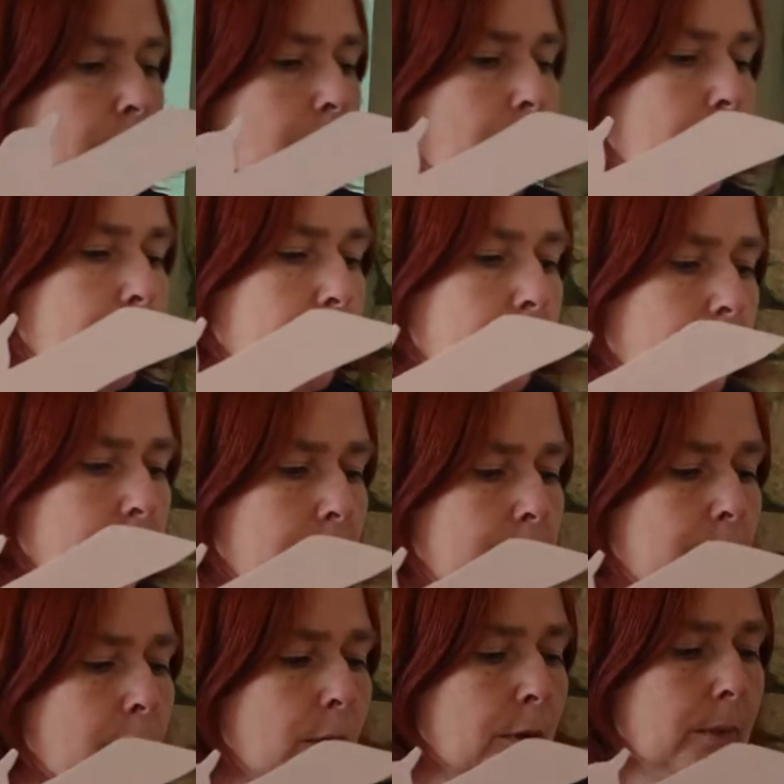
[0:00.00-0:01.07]
and
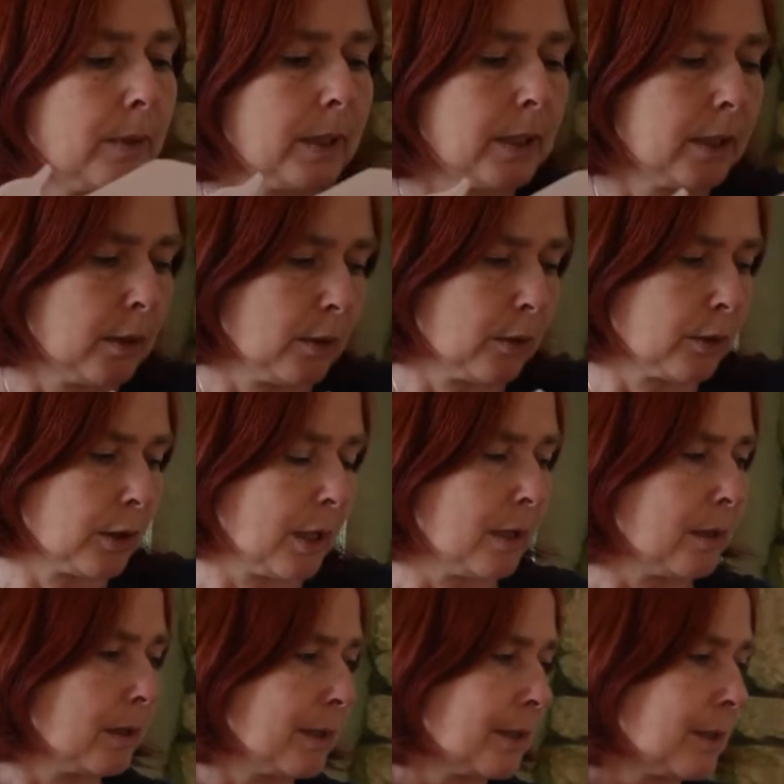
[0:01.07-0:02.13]
I've already cut
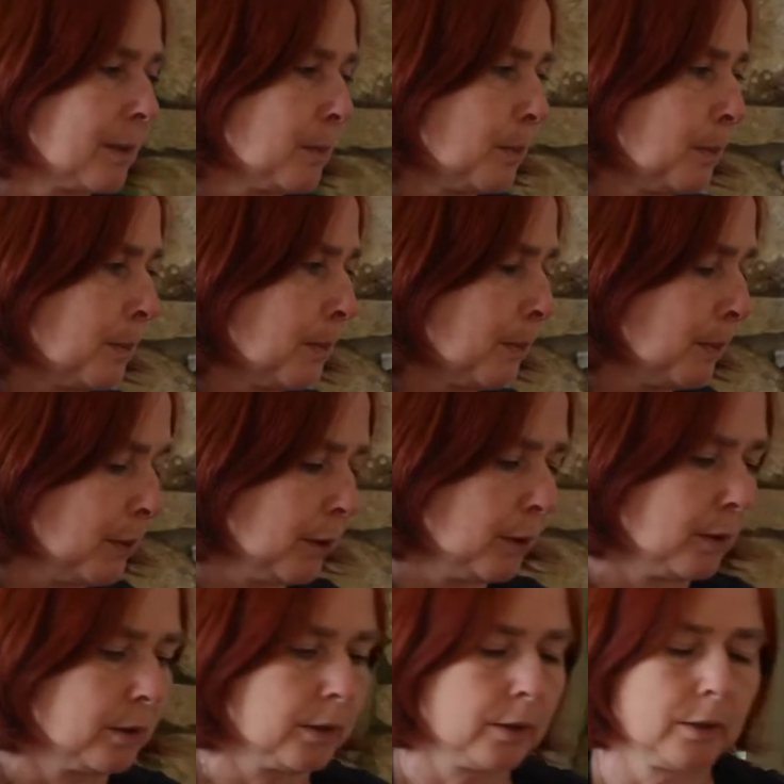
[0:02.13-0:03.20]
out this
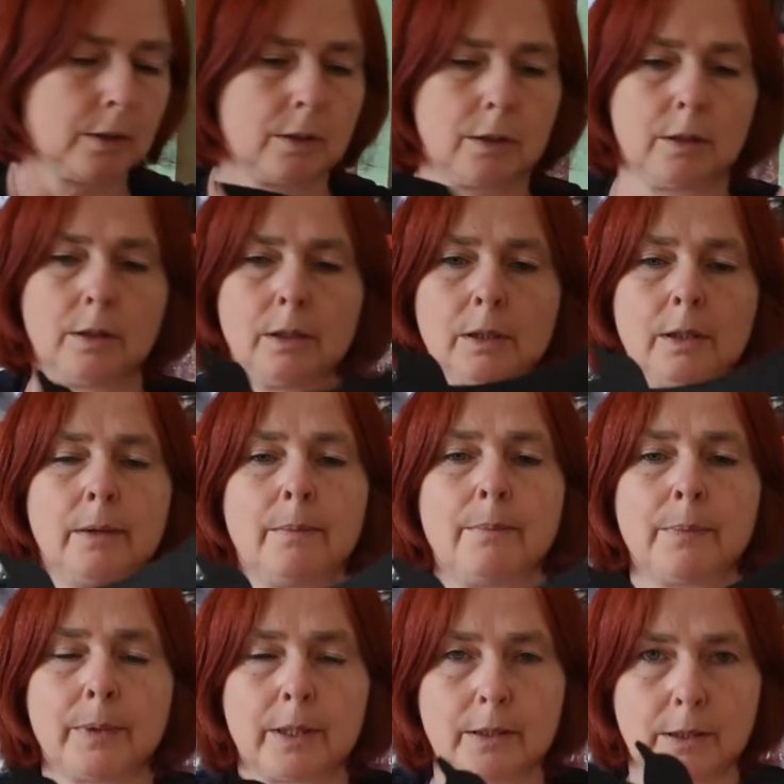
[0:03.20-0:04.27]
bird,
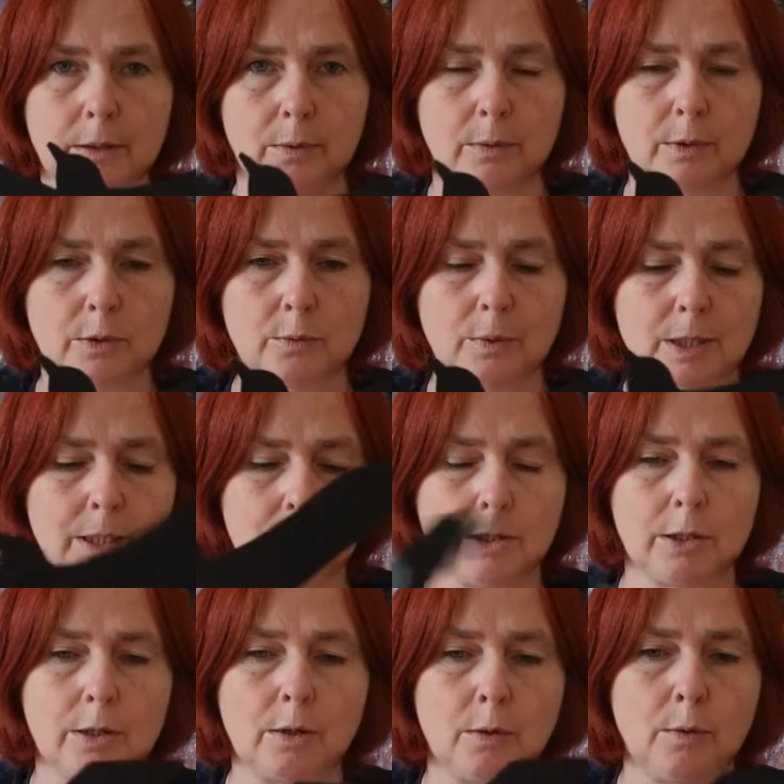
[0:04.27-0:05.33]
so it's ready
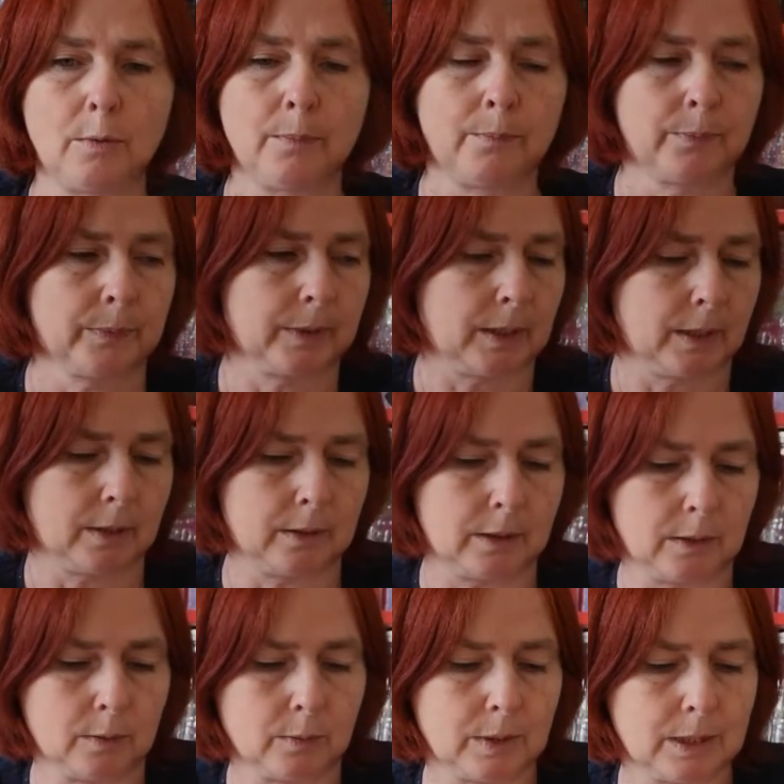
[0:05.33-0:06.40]
to go. Now
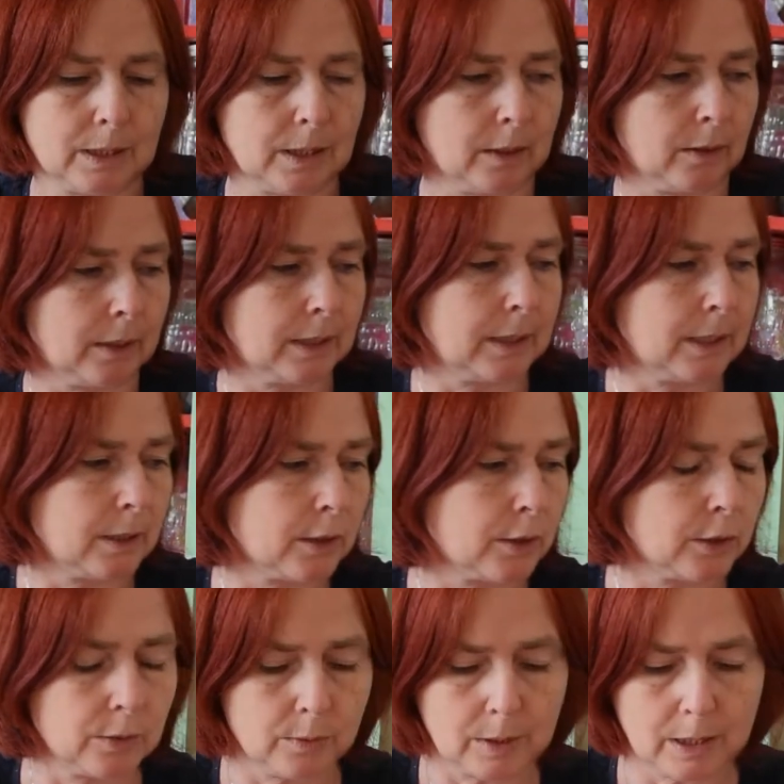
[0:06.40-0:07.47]
the only thing I need to
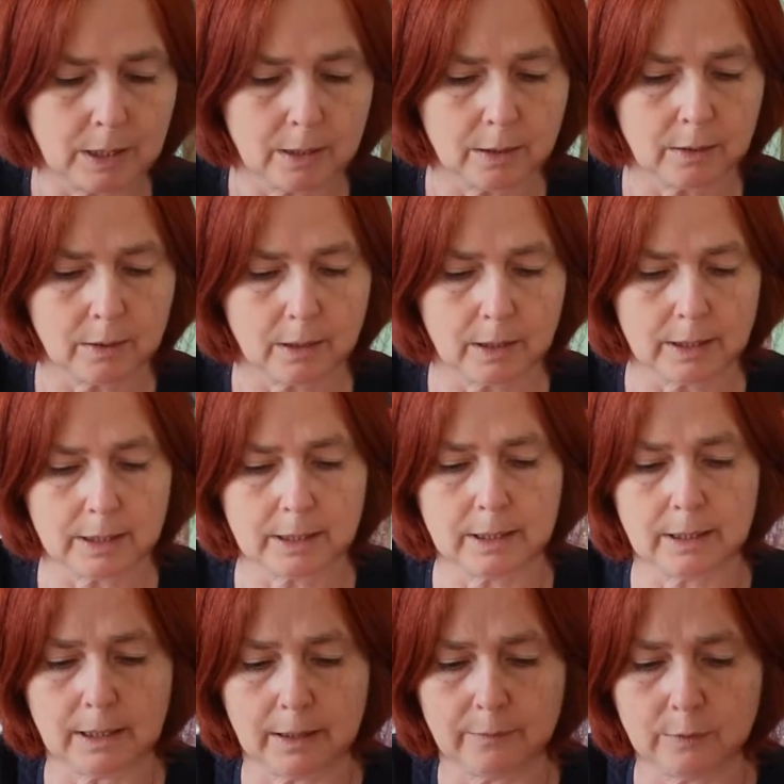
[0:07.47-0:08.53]
do here, I
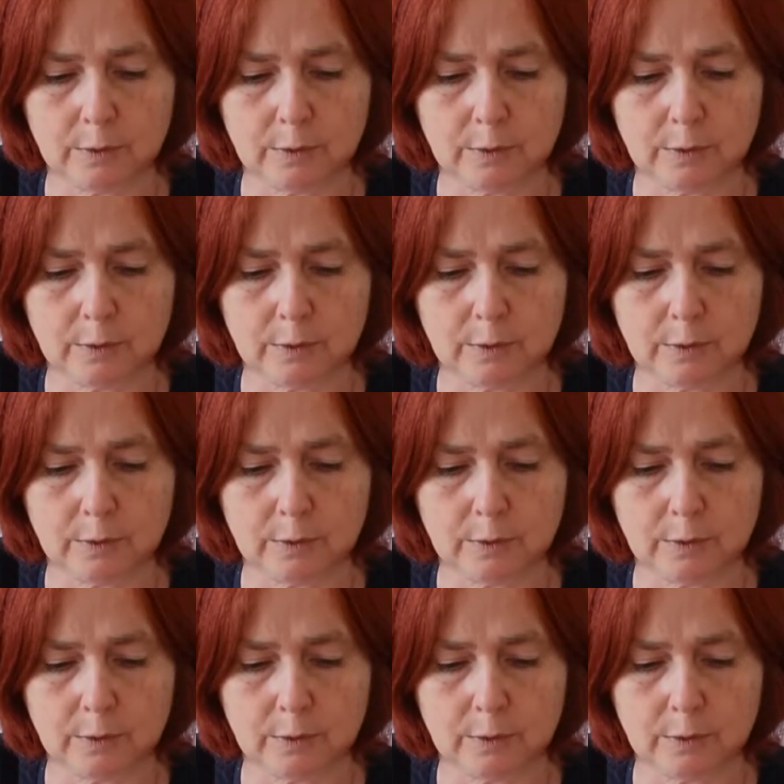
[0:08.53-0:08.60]
still have